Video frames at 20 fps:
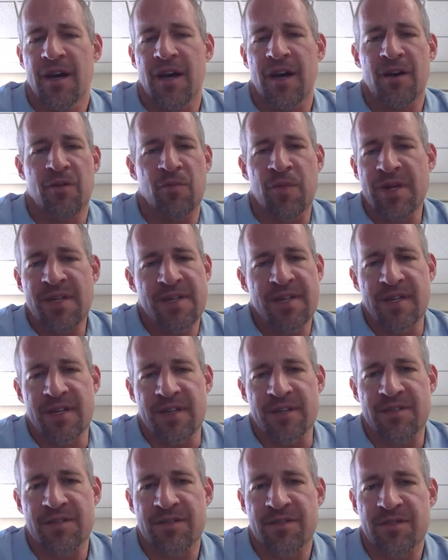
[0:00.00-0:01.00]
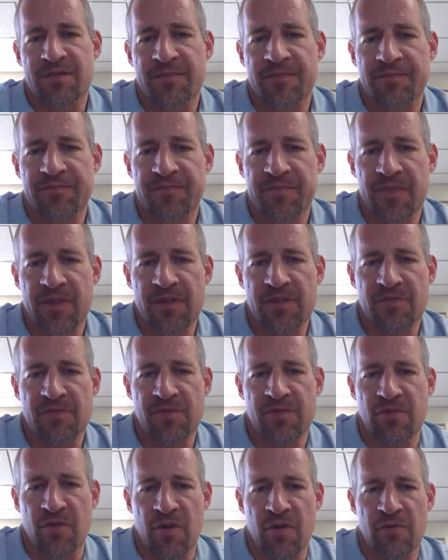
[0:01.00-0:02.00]
We did it. This was
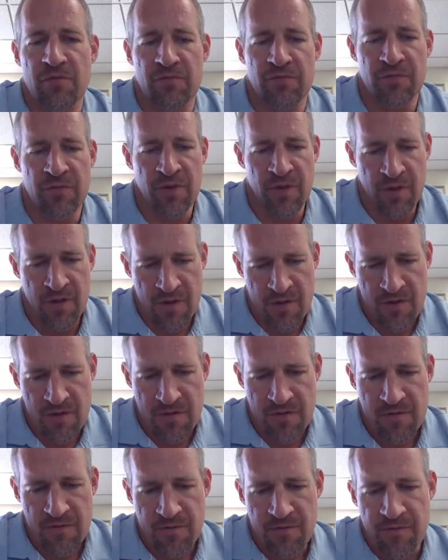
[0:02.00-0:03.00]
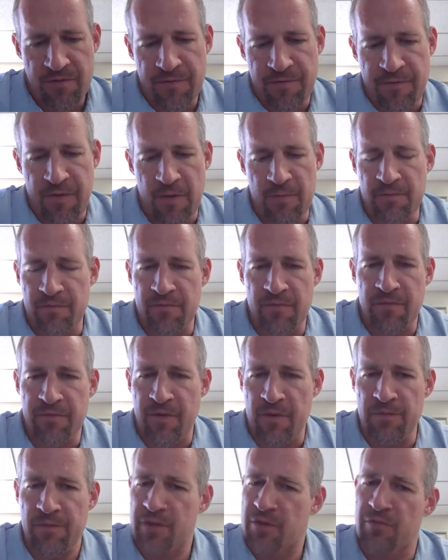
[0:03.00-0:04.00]
grown from
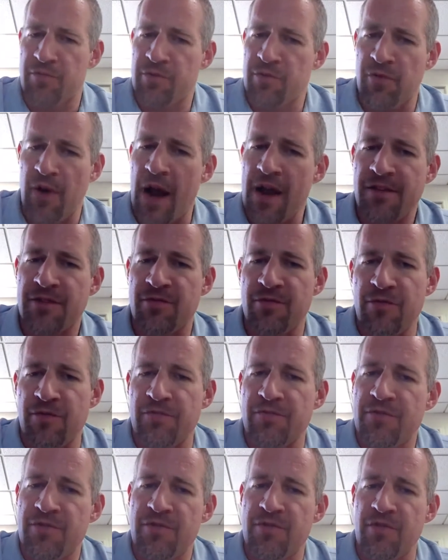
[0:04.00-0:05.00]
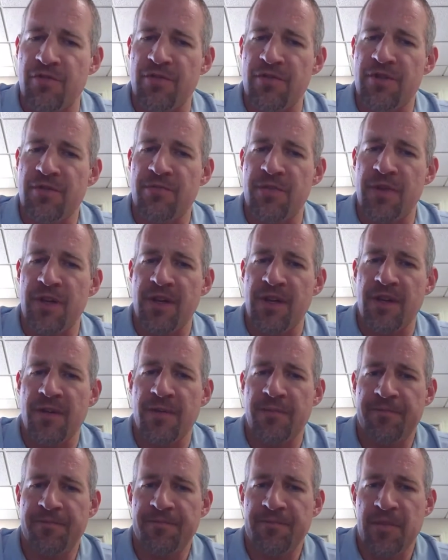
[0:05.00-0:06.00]
the grassroots, so to speak,
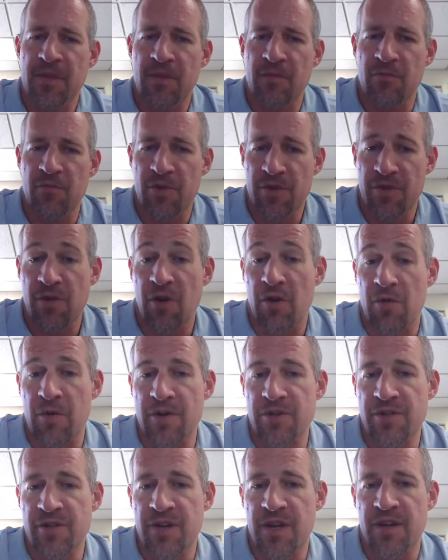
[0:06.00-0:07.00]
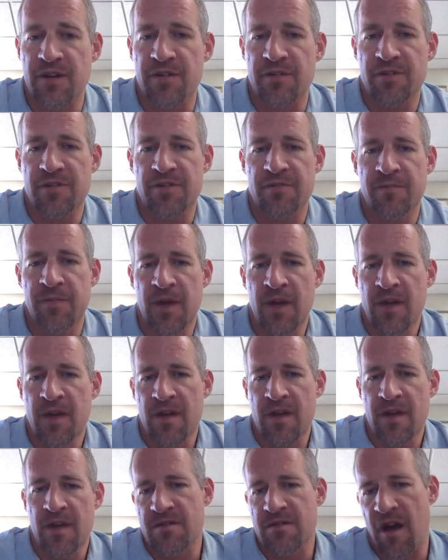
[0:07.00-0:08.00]
with our originators,
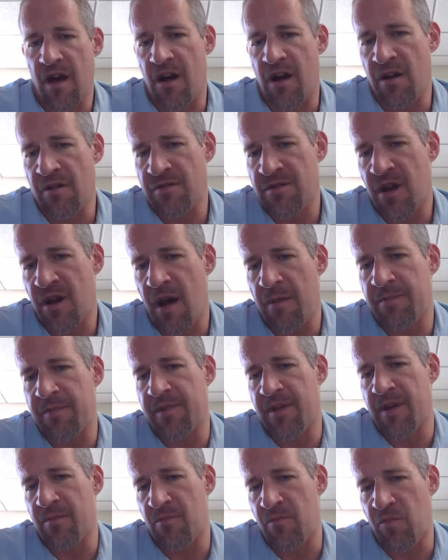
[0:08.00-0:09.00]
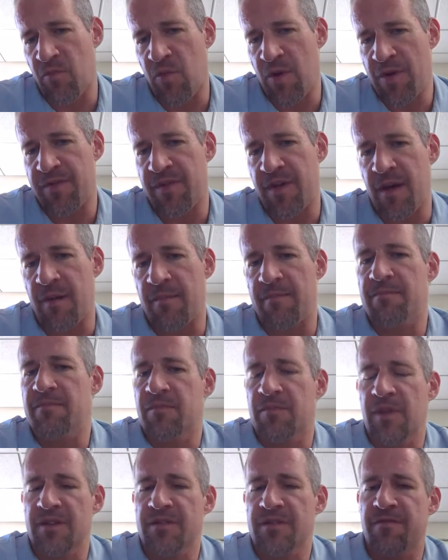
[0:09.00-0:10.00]
not on top of them, with them.
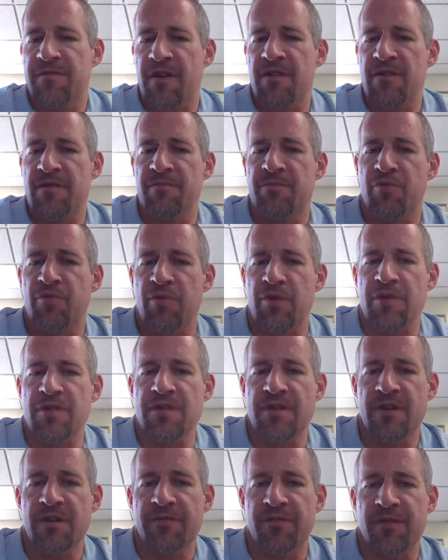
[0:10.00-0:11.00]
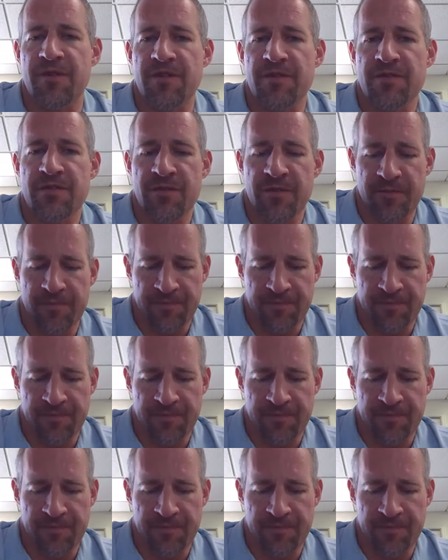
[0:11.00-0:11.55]
That's a very important difference.